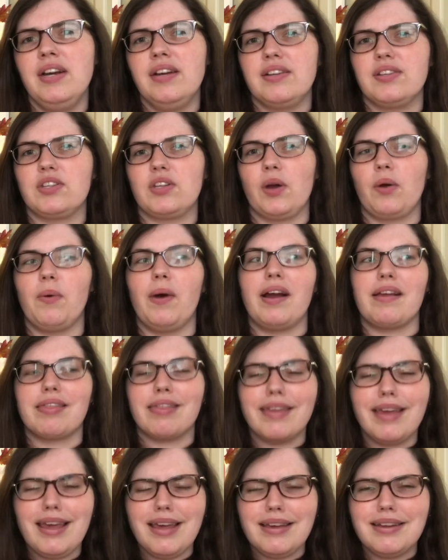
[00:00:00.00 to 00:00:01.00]
So I
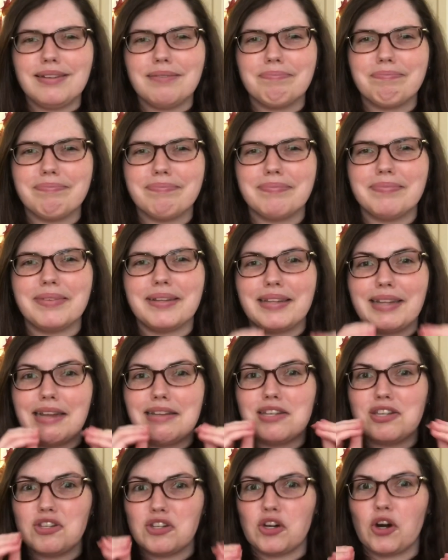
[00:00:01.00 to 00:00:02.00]
think
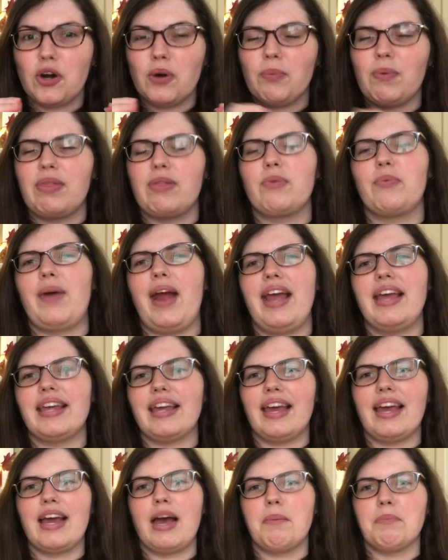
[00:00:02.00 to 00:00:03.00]
let's start with the ranking.